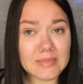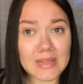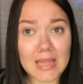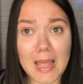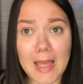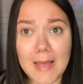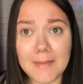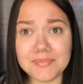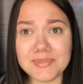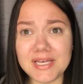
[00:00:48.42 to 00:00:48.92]

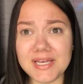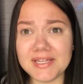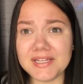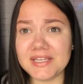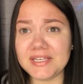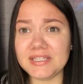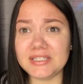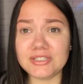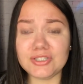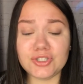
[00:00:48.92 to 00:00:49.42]

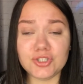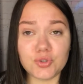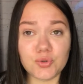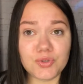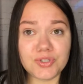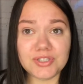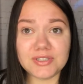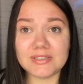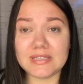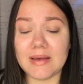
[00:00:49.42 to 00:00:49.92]
updating,
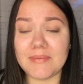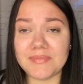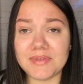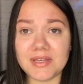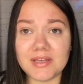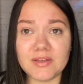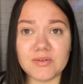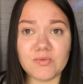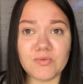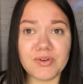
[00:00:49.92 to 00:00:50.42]
doing
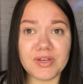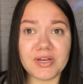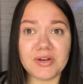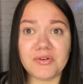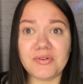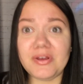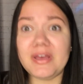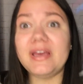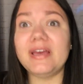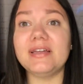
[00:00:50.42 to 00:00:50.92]
something,
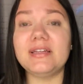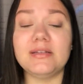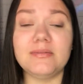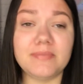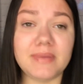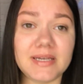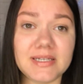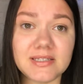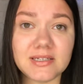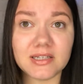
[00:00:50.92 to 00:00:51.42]
recreating
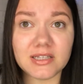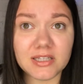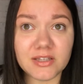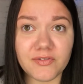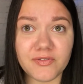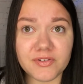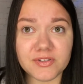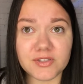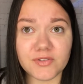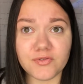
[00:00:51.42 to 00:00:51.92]
basically the
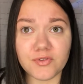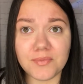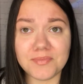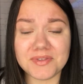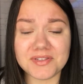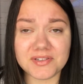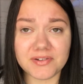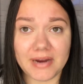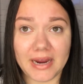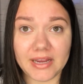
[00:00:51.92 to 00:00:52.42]
filter from the
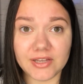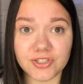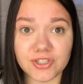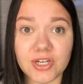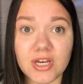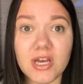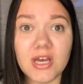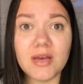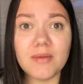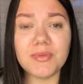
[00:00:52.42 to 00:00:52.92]
scratch,
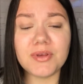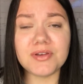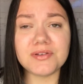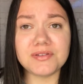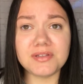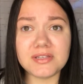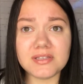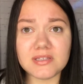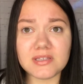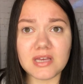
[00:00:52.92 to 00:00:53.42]
because
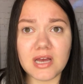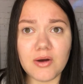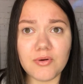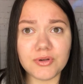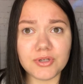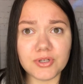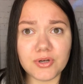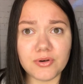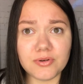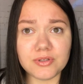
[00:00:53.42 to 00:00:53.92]
this is how
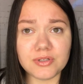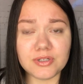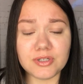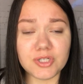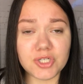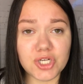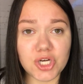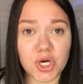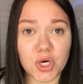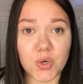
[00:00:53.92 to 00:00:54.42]
it's gonna
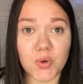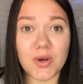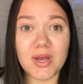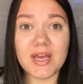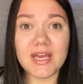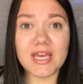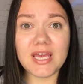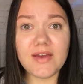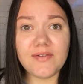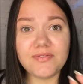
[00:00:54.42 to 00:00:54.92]
go.
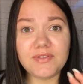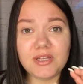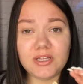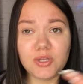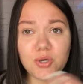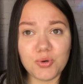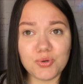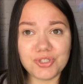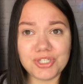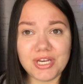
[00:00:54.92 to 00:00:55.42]
If the
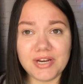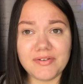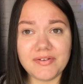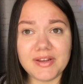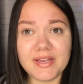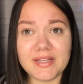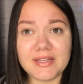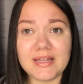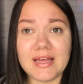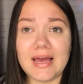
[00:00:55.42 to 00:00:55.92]
low
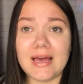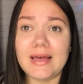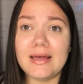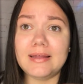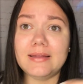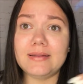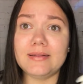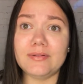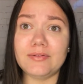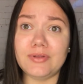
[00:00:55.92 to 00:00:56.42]
sharing
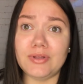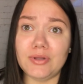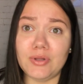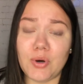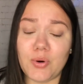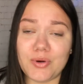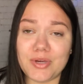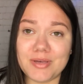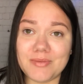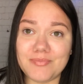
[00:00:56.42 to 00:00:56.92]
and the
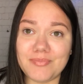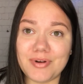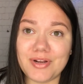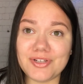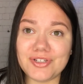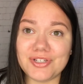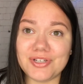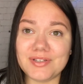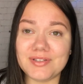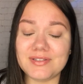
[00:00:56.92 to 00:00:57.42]
low
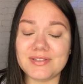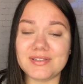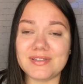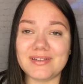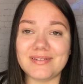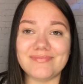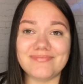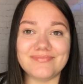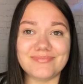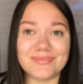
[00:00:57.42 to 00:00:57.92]
impressions,
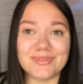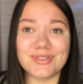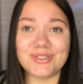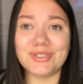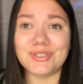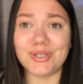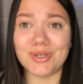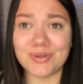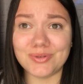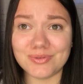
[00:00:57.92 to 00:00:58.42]

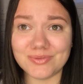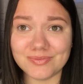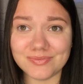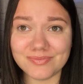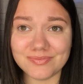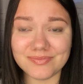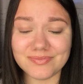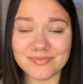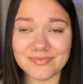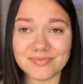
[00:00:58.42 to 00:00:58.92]
so
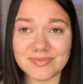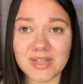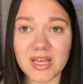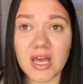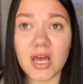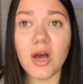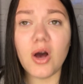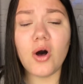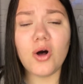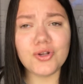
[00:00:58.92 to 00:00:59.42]

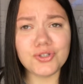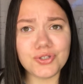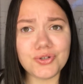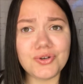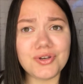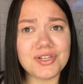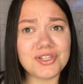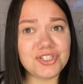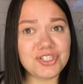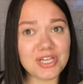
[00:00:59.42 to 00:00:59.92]
also you
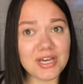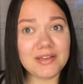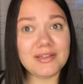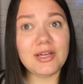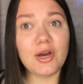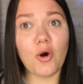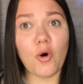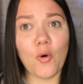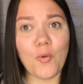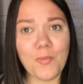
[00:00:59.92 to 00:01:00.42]
can check
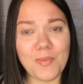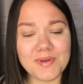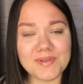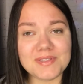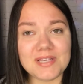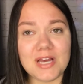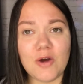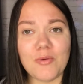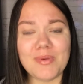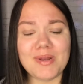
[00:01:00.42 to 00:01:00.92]
the opens,
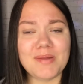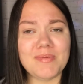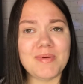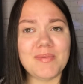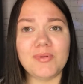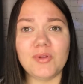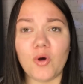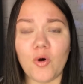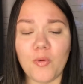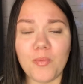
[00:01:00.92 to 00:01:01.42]
how many
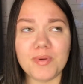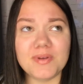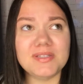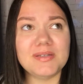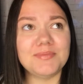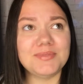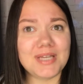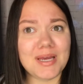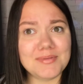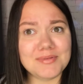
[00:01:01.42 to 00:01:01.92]
people open.
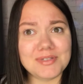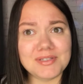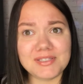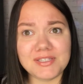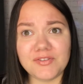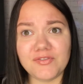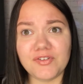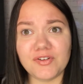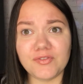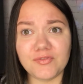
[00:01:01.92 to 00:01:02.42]
Sometimes it's
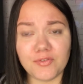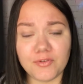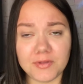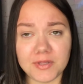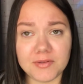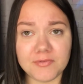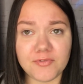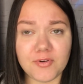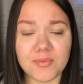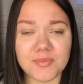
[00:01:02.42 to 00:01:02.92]
different
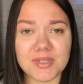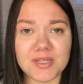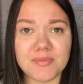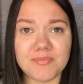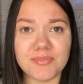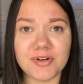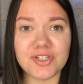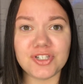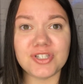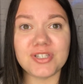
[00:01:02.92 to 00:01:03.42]
from the
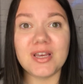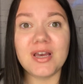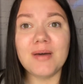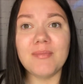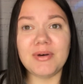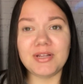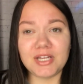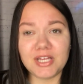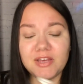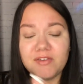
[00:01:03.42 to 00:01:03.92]
impressions,
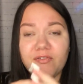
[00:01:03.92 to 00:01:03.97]
but if